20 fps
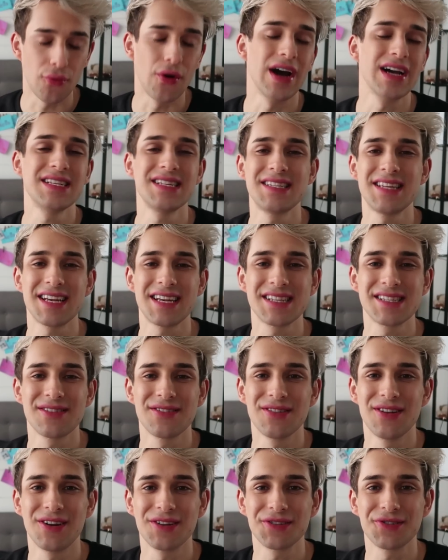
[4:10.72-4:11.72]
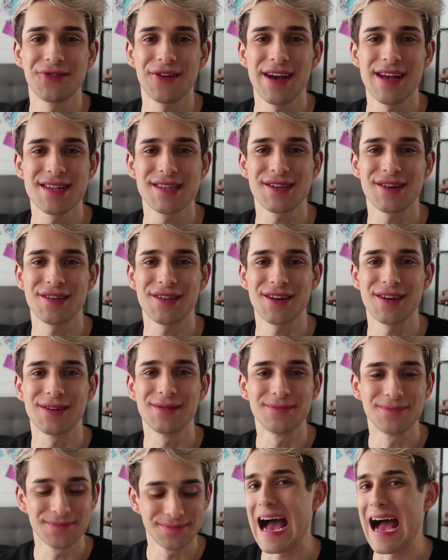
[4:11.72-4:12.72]
Why is it taking so long to answer
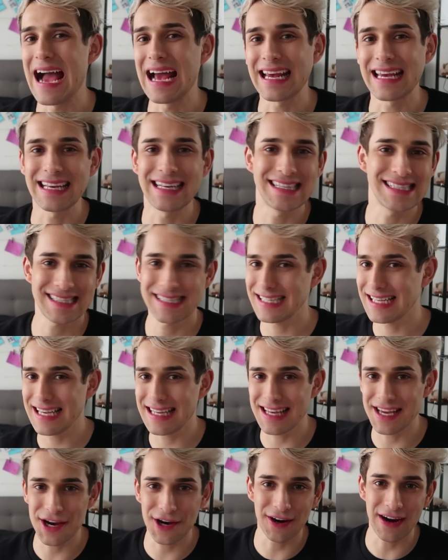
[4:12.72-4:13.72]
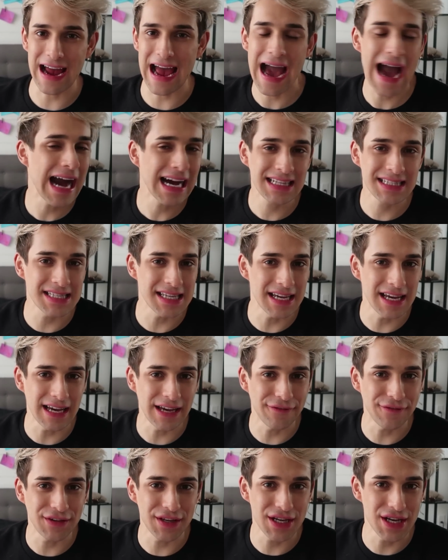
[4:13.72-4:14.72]
though? I can see that you're
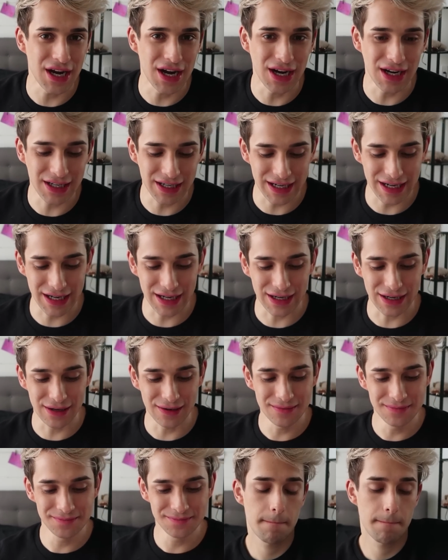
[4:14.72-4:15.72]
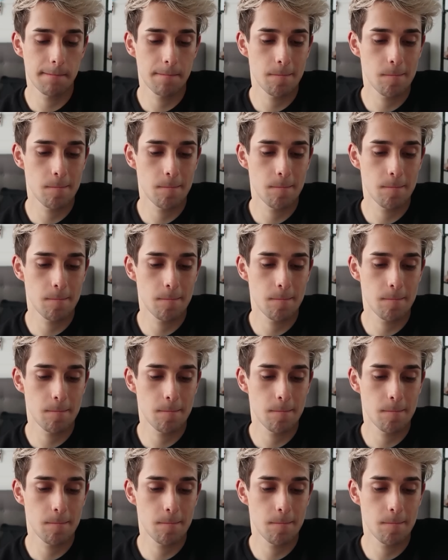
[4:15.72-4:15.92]
active, Diongo.